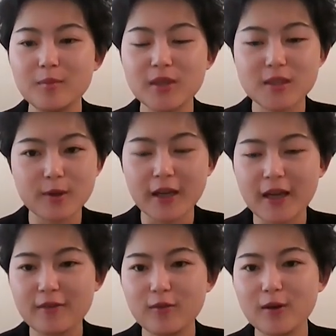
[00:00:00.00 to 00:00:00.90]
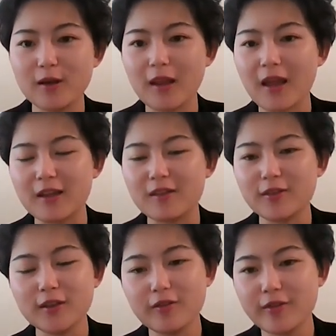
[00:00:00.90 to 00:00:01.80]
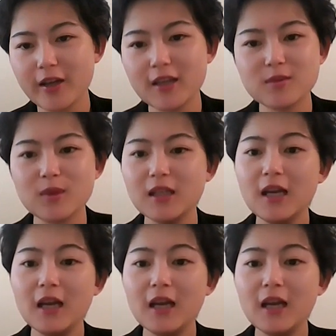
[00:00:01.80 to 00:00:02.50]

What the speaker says: Pittsburgh have one, and Philadelphia has one,